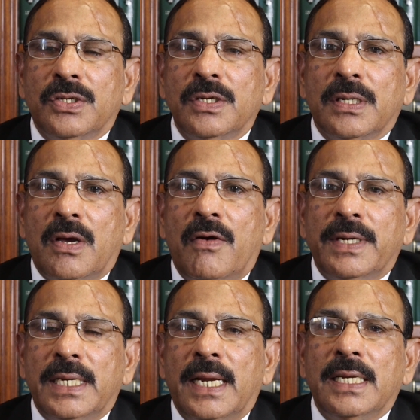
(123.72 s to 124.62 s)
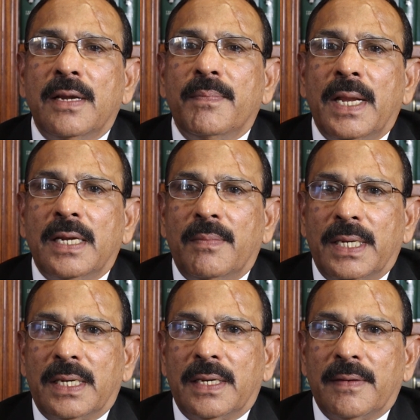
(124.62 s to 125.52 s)
due to COVID-19
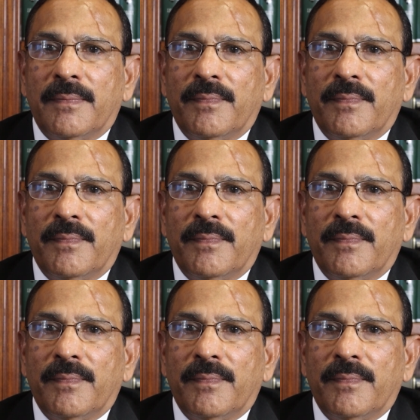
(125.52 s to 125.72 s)
pandemic.